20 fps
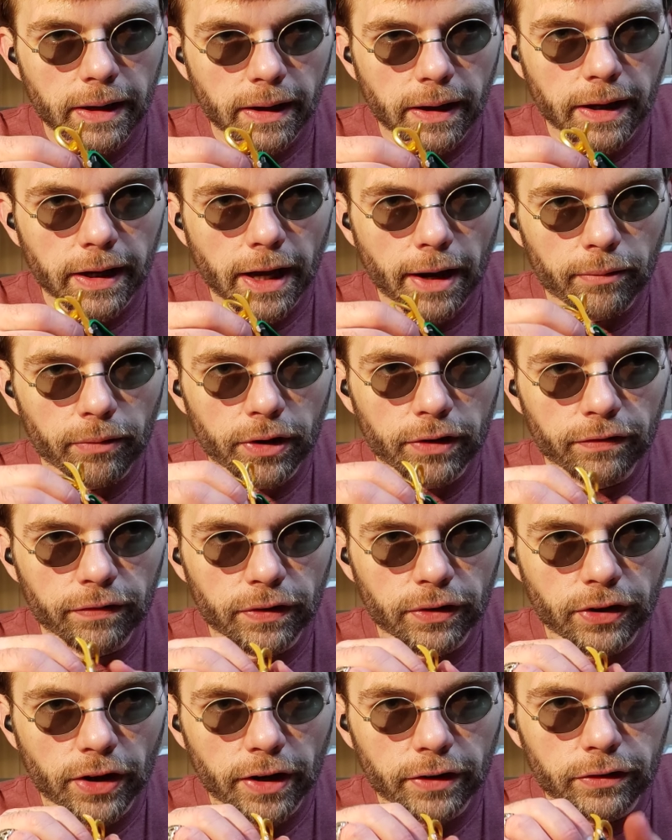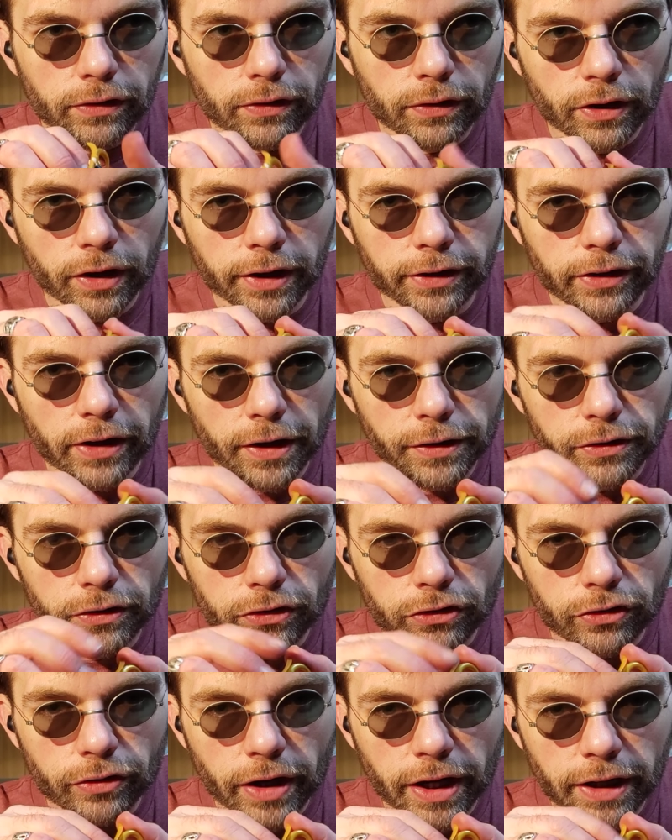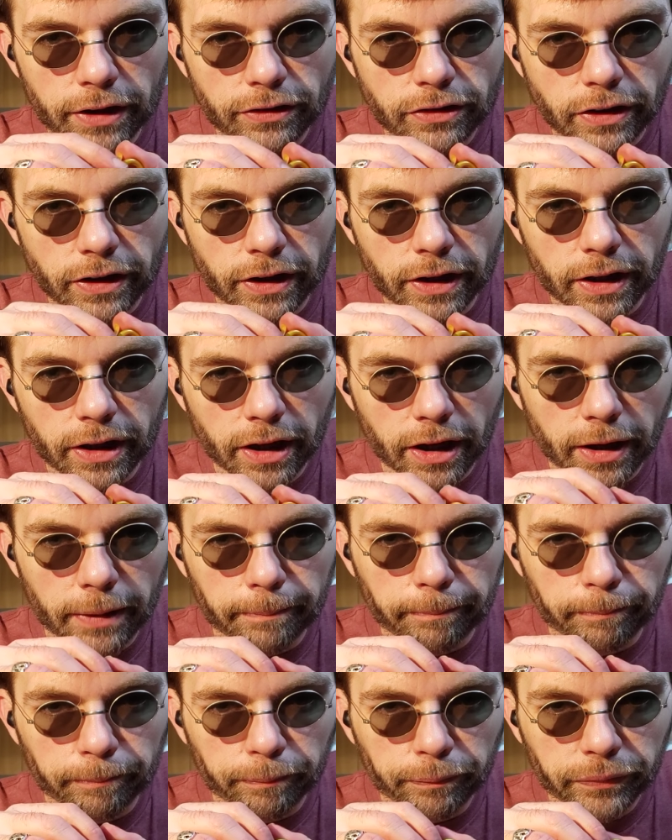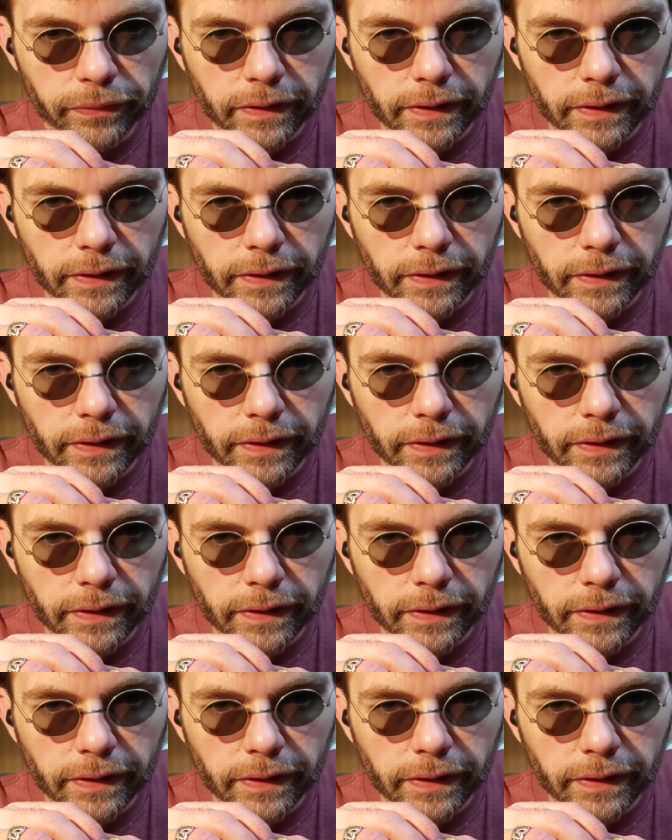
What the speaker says: I got one for Doctor Strange in in